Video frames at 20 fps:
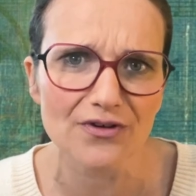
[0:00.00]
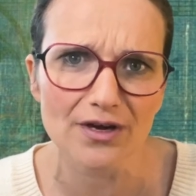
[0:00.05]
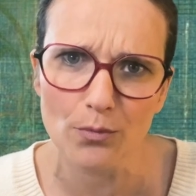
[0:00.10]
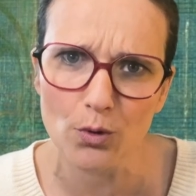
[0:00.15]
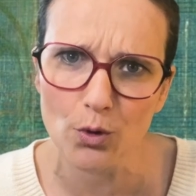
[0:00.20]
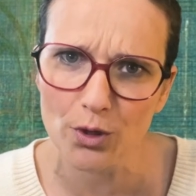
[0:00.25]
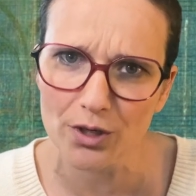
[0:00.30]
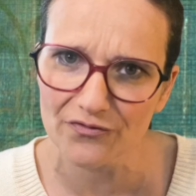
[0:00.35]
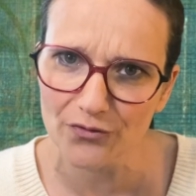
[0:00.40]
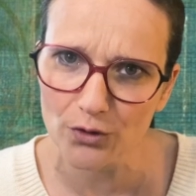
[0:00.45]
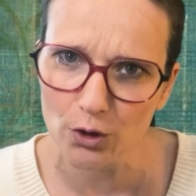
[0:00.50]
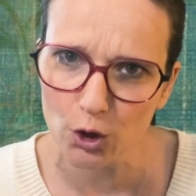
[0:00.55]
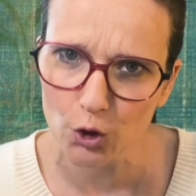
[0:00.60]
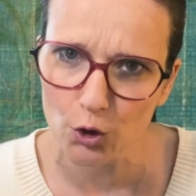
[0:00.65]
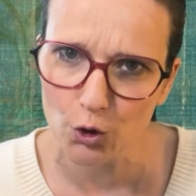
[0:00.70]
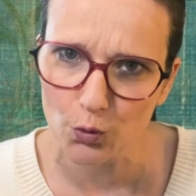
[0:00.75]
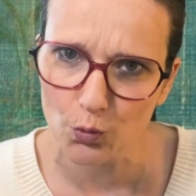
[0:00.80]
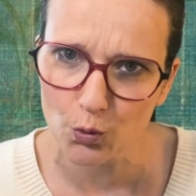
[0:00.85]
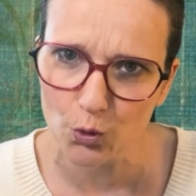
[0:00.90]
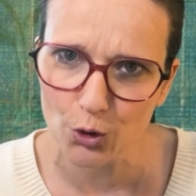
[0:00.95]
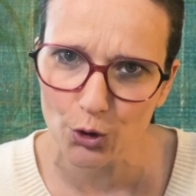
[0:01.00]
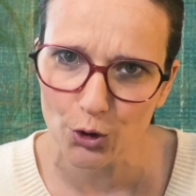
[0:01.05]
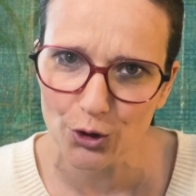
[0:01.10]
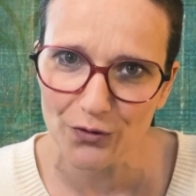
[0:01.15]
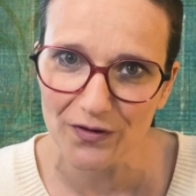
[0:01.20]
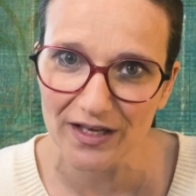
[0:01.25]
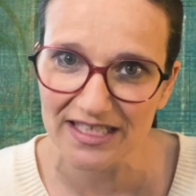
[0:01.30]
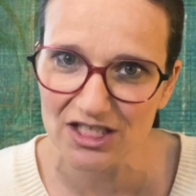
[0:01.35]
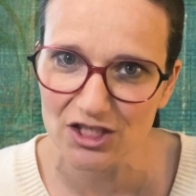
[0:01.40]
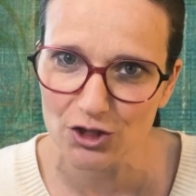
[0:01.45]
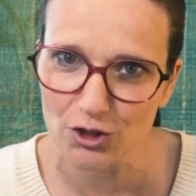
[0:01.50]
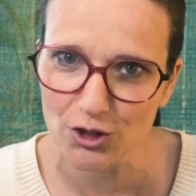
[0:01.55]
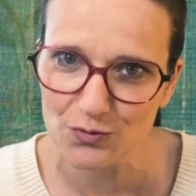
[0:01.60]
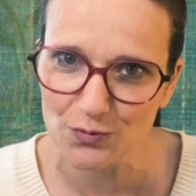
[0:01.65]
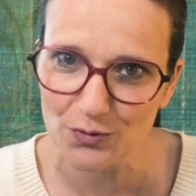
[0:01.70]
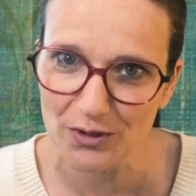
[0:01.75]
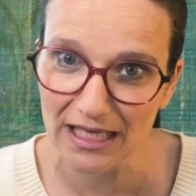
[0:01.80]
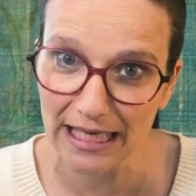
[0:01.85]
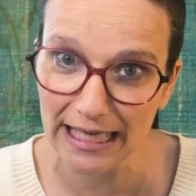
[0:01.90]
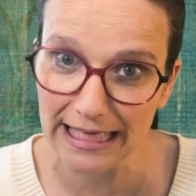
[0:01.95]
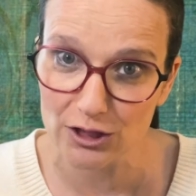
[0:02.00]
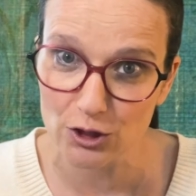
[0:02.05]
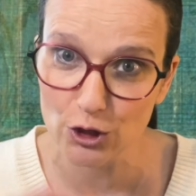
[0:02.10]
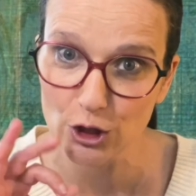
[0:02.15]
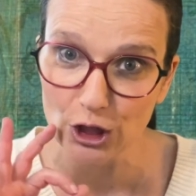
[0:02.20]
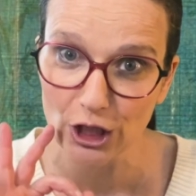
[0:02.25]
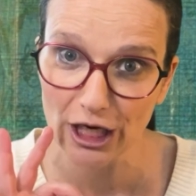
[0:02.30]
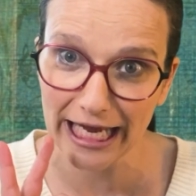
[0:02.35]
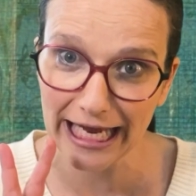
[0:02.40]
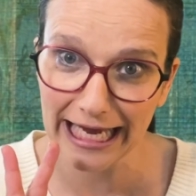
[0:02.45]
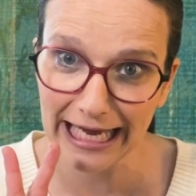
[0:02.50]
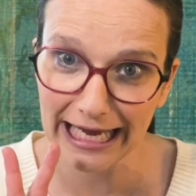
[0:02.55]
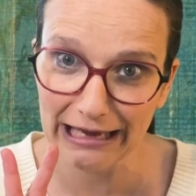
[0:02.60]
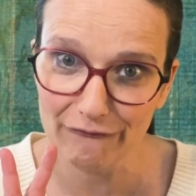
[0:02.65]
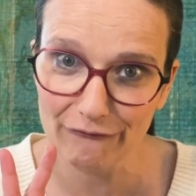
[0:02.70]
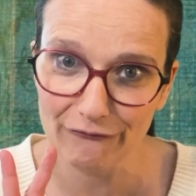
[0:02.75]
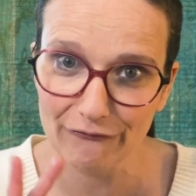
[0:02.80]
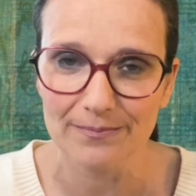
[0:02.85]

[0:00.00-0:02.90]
more vulgar word that starts with the letter F.